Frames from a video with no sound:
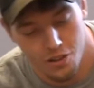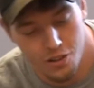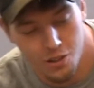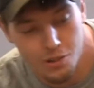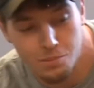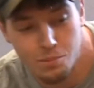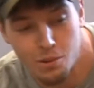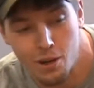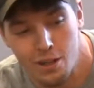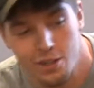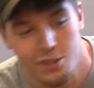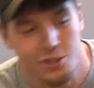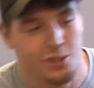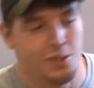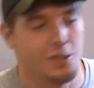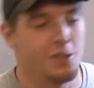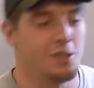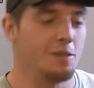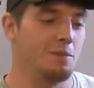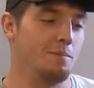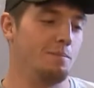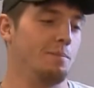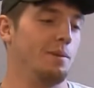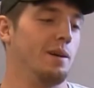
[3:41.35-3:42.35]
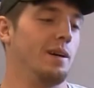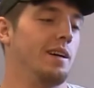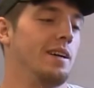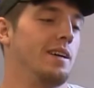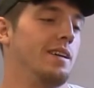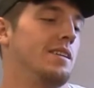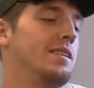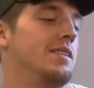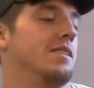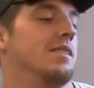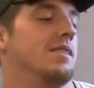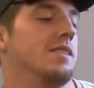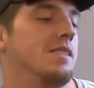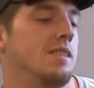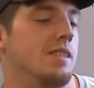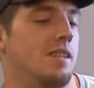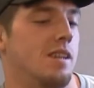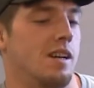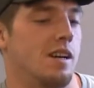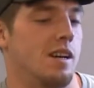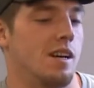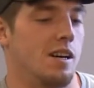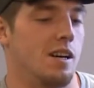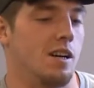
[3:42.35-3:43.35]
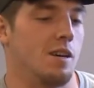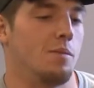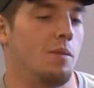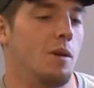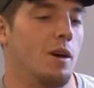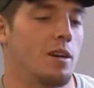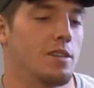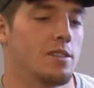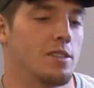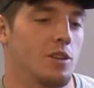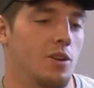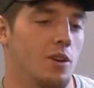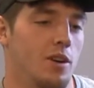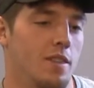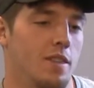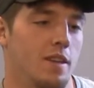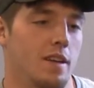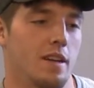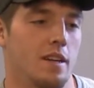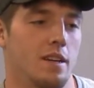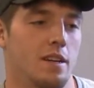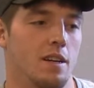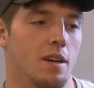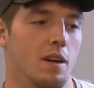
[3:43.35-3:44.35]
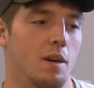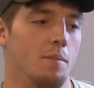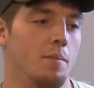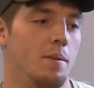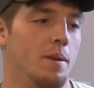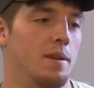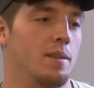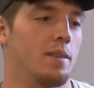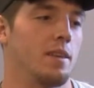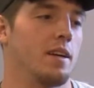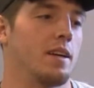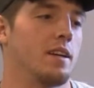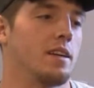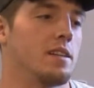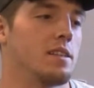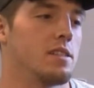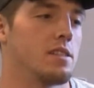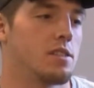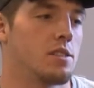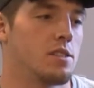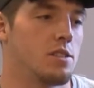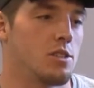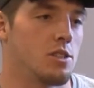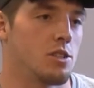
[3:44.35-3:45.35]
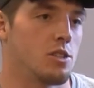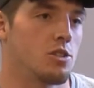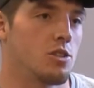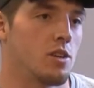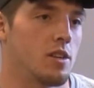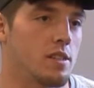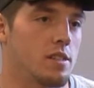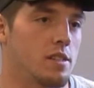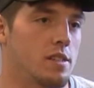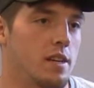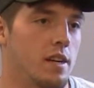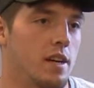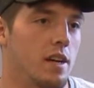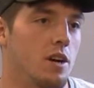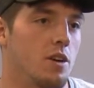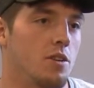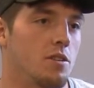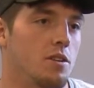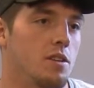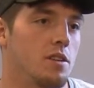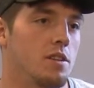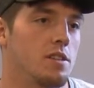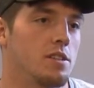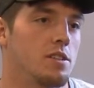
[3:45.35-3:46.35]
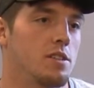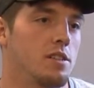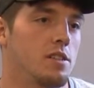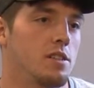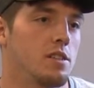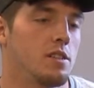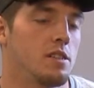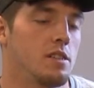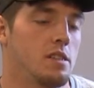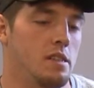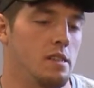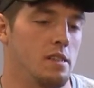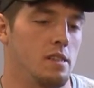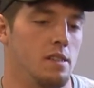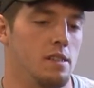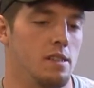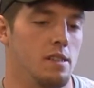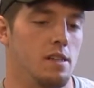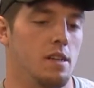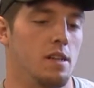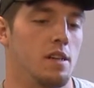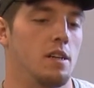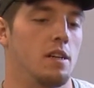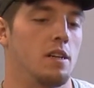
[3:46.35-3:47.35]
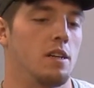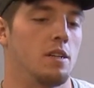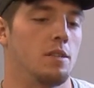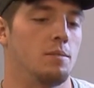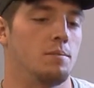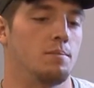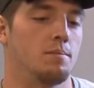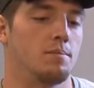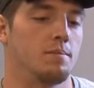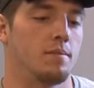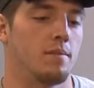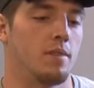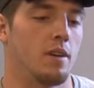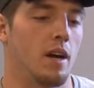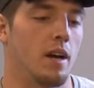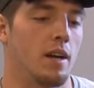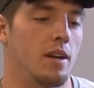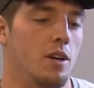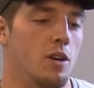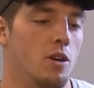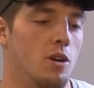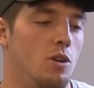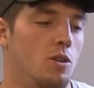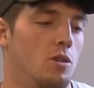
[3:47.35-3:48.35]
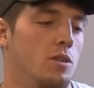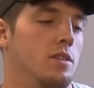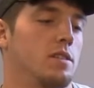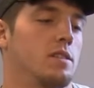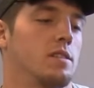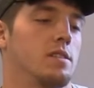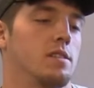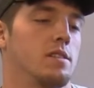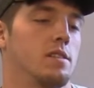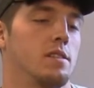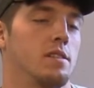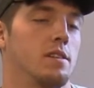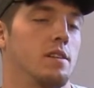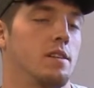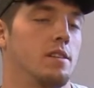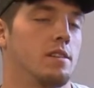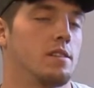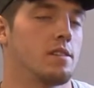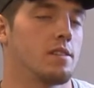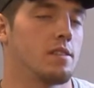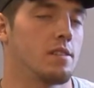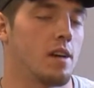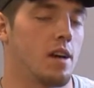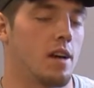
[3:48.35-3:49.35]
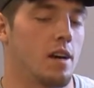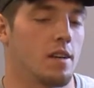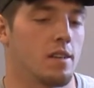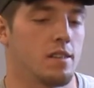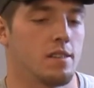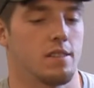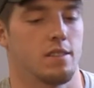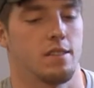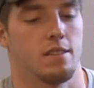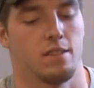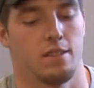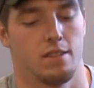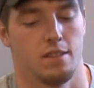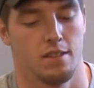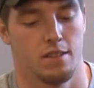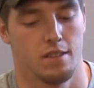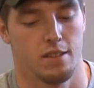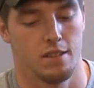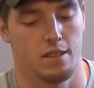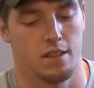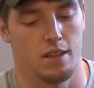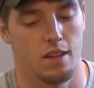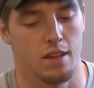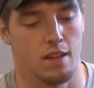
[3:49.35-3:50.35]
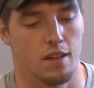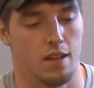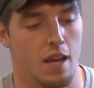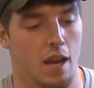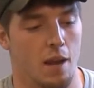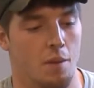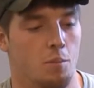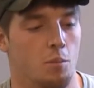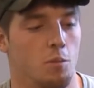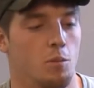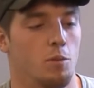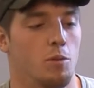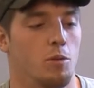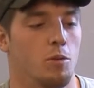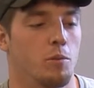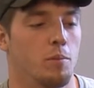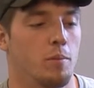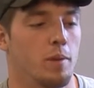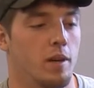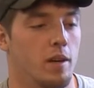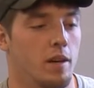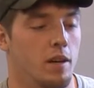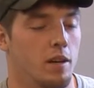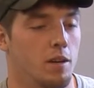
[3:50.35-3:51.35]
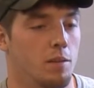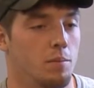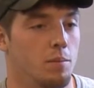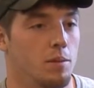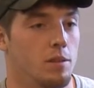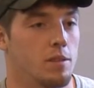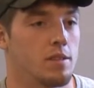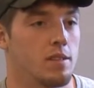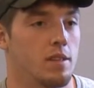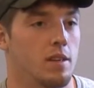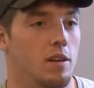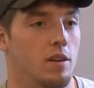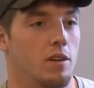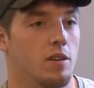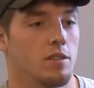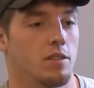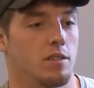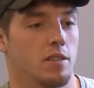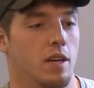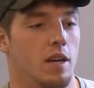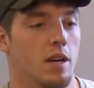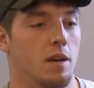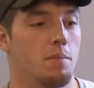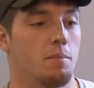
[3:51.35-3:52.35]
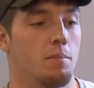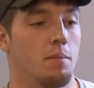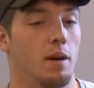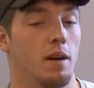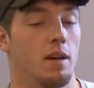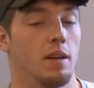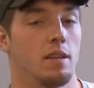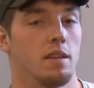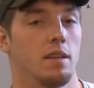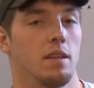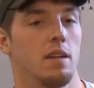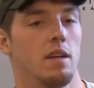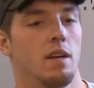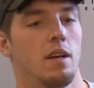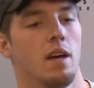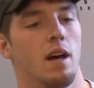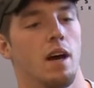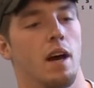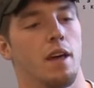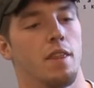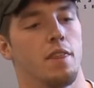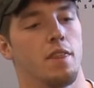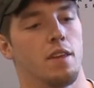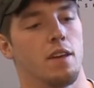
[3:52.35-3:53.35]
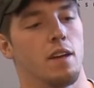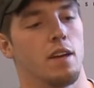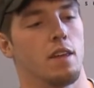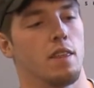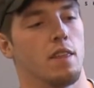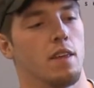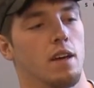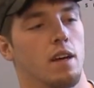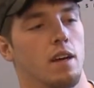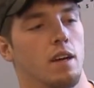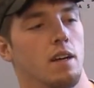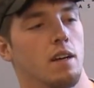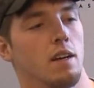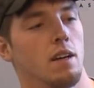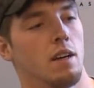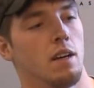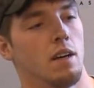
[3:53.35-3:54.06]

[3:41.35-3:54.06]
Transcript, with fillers: under pressure, but. Um, also, I think a big thing is just trying to stay healthy this year. Um, I know it's it's not uh, capable to be 100% all the time. But I think that